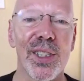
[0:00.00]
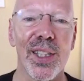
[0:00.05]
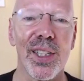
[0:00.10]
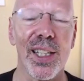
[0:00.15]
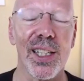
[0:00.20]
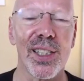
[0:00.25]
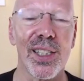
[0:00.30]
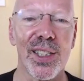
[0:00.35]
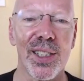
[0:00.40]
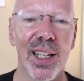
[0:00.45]

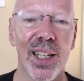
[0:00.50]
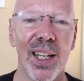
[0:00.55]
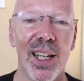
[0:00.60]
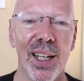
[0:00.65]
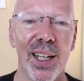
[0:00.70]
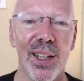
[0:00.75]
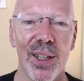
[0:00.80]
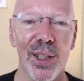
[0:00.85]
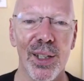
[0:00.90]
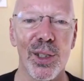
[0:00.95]
this,
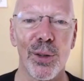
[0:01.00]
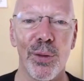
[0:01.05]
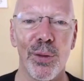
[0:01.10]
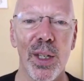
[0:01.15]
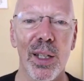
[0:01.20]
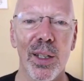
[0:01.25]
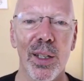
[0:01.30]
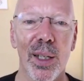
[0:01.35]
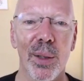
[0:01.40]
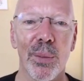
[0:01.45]
this
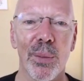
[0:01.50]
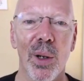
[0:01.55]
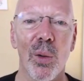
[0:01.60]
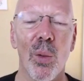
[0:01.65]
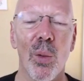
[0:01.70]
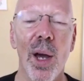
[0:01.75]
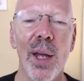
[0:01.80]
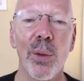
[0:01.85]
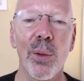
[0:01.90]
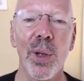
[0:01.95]
feeling, but
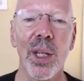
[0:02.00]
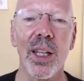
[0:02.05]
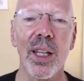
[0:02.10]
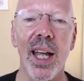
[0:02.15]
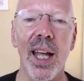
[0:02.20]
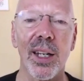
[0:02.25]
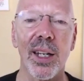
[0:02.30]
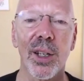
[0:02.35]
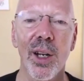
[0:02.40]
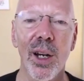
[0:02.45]
when we
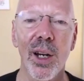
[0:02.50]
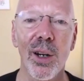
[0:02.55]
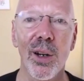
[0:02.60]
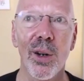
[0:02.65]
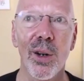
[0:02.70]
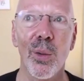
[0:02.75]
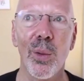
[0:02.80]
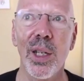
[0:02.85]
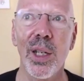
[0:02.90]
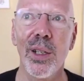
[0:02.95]
let go,
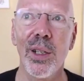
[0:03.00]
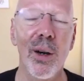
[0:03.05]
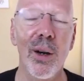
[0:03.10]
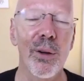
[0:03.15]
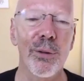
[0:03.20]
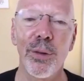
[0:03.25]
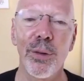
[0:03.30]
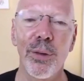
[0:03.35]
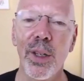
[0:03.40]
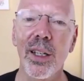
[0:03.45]
we
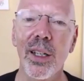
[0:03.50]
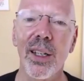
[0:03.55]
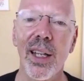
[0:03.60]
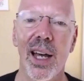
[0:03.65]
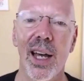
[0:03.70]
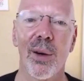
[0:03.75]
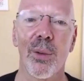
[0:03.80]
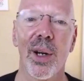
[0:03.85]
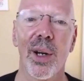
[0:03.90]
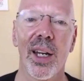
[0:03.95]
don't feel
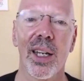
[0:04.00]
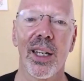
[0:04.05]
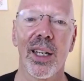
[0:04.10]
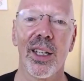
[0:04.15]
that way.